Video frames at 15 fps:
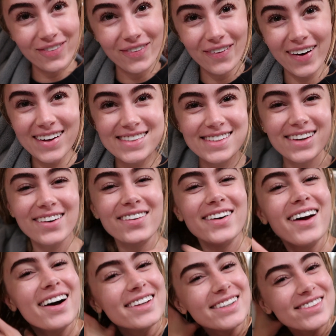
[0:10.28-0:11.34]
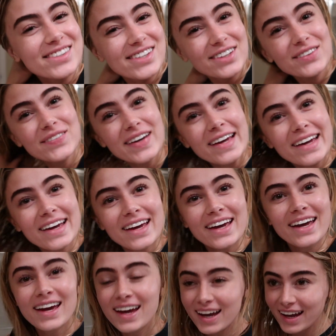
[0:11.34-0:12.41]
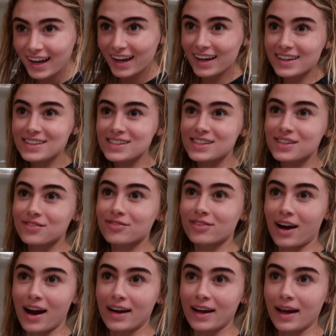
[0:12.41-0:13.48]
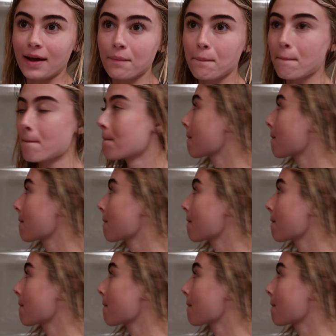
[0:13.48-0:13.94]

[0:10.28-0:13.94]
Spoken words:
What's going on, YouTube? It's Friday